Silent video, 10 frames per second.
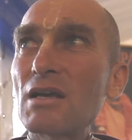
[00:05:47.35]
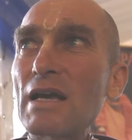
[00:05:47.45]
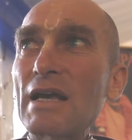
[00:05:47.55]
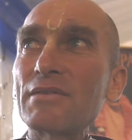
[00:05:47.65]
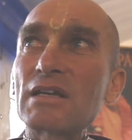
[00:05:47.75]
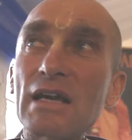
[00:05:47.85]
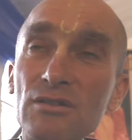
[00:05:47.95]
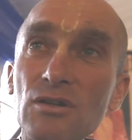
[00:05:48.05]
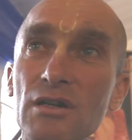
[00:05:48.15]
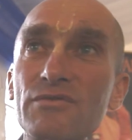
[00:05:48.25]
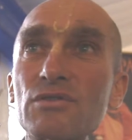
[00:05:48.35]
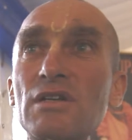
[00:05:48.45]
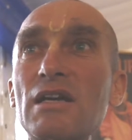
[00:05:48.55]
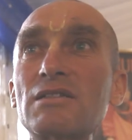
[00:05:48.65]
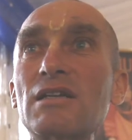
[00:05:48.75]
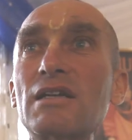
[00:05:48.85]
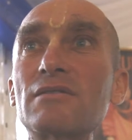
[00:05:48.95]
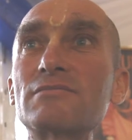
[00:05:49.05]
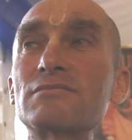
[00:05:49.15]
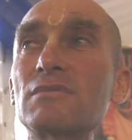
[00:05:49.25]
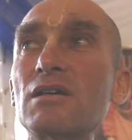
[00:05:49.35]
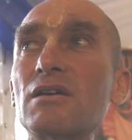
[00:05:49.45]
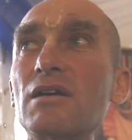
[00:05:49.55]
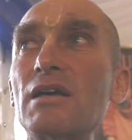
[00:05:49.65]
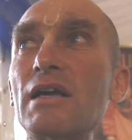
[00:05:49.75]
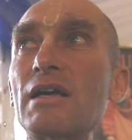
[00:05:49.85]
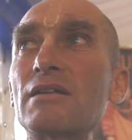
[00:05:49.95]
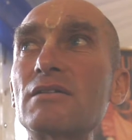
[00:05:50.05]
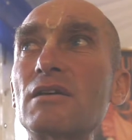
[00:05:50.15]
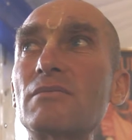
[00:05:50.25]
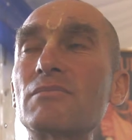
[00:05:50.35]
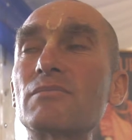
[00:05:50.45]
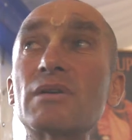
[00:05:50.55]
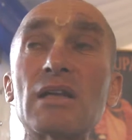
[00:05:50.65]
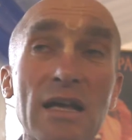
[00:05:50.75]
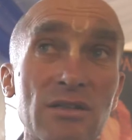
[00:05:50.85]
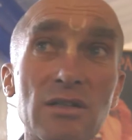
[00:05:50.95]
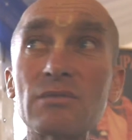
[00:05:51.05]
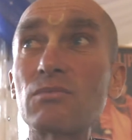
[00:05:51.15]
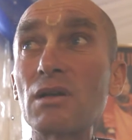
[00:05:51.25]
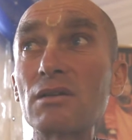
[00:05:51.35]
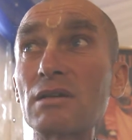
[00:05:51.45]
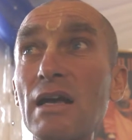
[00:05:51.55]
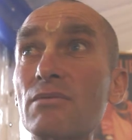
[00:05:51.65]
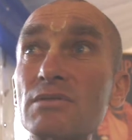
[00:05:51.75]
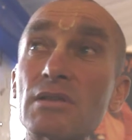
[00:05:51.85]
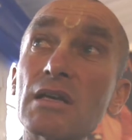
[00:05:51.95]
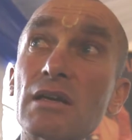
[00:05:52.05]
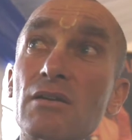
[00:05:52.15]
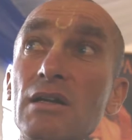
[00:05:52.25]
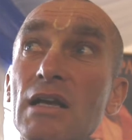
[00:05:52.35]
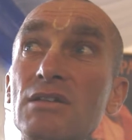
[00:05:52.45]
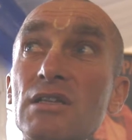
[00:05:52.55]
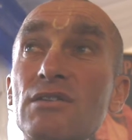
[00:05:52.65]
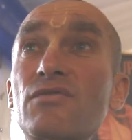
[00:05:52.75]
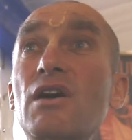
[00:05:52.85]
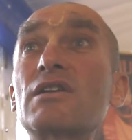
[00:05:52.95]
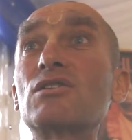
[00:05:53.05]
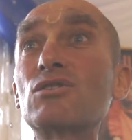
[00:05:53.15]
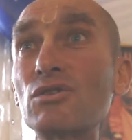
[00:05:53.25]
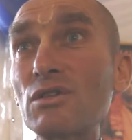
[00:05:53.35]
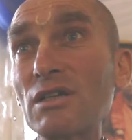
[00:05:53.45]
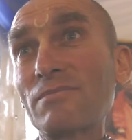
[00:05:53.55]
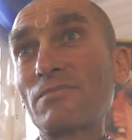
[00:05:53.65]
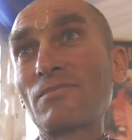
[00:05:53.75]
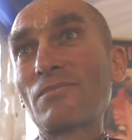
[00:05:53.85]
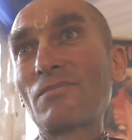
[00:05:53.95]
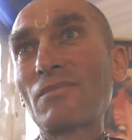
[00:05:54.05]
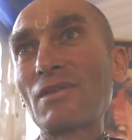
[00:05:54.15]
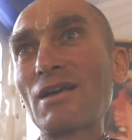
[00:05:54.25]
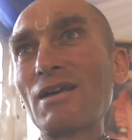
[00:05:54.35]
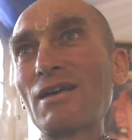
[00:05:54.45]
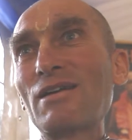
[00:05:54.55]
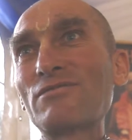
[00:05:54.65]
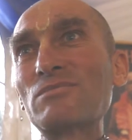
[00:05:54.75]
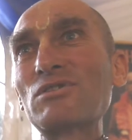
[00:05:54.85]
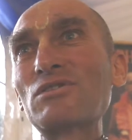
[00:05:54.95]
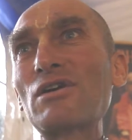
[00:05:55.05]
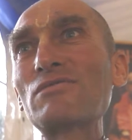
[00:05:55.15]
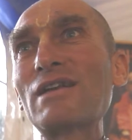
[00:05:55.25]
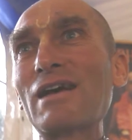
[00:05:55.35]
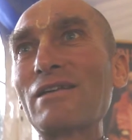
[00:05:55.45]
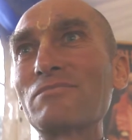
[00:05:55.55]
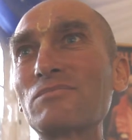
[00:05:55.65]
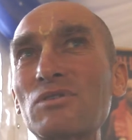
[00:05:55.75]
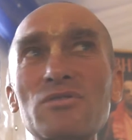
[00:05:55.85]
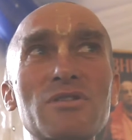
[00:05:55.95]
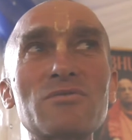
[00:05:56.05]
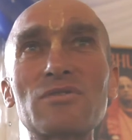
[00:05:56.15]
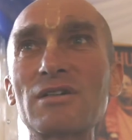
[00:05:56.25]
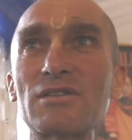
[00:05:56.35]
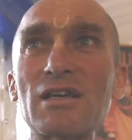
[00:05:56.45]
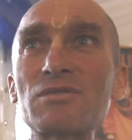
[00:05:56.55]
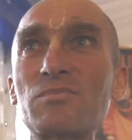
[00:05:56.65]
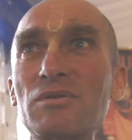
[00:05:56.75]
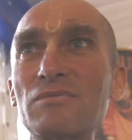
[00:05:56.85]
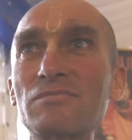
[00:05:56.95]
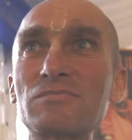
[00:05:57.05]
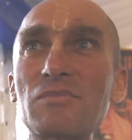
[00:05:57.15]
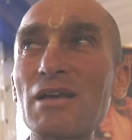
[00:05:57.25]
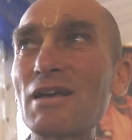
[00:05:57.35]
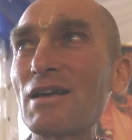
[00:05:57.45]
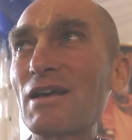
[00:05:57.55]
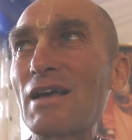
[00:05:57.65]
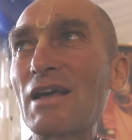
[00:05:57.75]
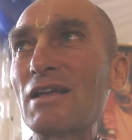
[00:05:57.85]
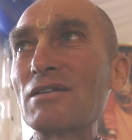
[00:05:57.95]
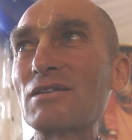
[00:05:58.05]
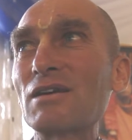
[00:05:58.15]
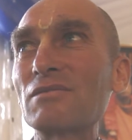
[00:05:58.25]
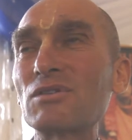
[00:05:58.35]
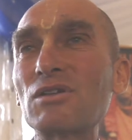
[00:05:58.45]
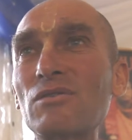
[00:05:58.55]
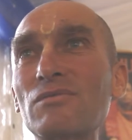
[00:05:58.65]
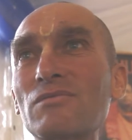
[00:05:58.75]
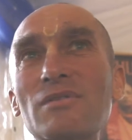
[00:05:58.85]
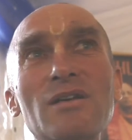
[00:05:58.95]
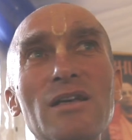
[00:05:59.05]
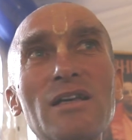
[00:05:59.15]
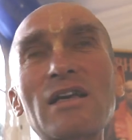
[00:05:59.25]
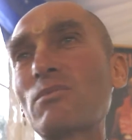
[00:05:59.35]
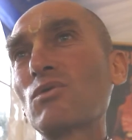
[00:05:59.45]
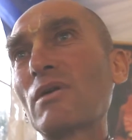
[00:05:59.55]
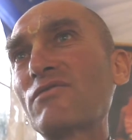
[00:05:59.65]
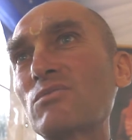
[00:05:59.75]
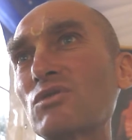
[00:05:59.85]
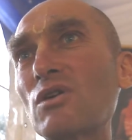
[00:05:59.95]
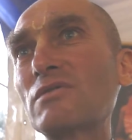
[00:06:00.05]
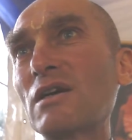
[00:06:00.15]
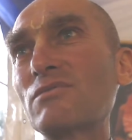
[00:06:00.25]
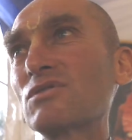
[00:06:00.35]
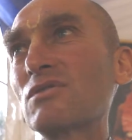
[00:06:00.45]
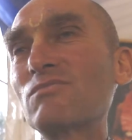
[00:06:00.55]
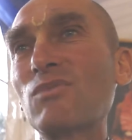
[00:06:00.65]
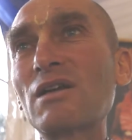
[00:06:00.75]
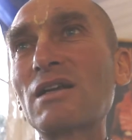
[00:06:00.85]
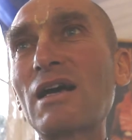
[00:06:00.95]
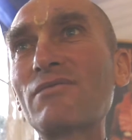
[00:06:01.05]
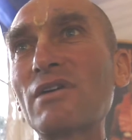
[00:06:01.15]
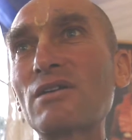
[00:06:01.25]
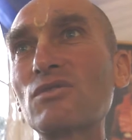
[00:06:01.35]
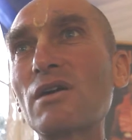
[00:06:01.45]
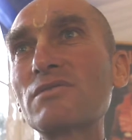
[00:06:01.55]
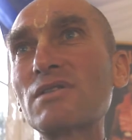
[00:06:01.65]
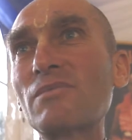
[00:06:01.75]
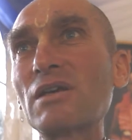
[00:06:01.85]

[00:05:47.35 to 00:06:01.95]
And the cow died a few days later. And but actually, while the cow was there, I'd actually invited Lagudi from New Govardhan because he was like the expert. And, he came all the way from New Govardhan. It was a good 1.5 hour drive or something.